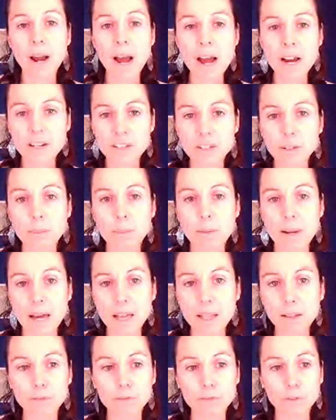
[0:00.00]
Our action
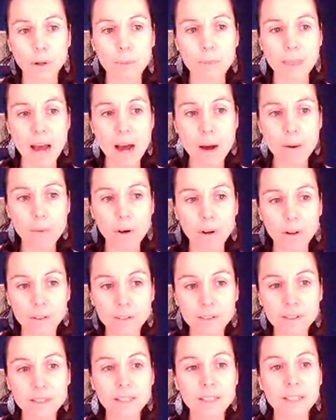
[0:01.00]
plan from now
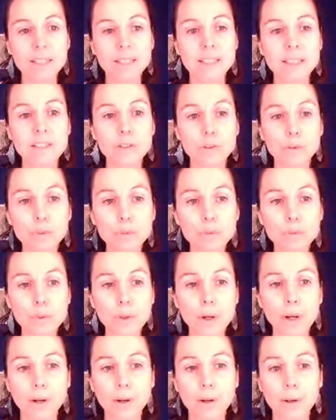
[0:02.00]
on is
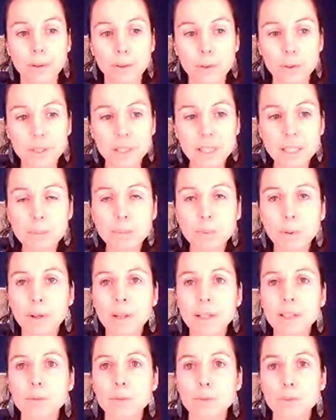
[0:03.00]
to uh, go
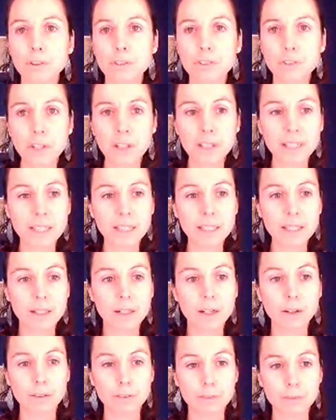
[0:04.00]
deeper into the
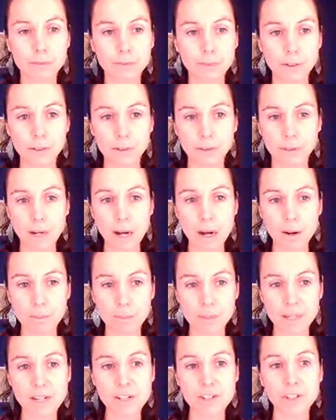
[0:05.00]
study of uh,
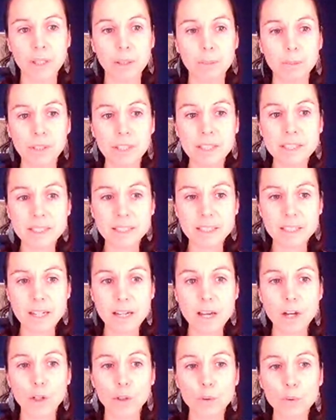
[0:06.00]
meningeal
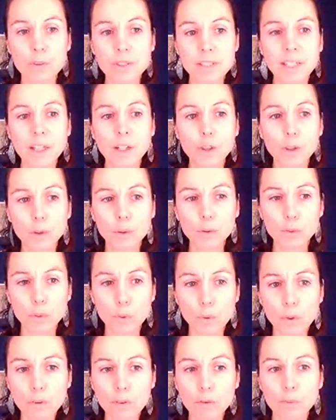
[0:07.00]
immunity using new
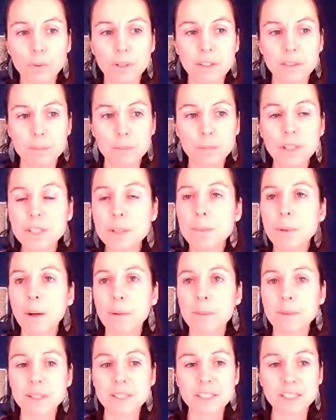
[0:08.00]
tools with
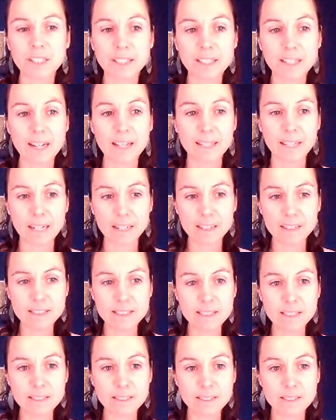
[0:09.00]
multiparametric
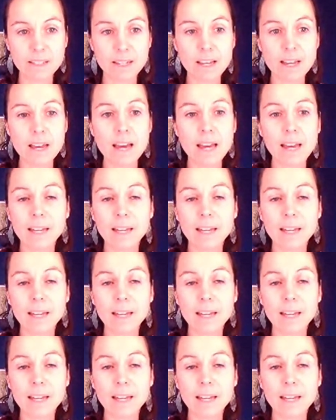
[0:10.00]
analysis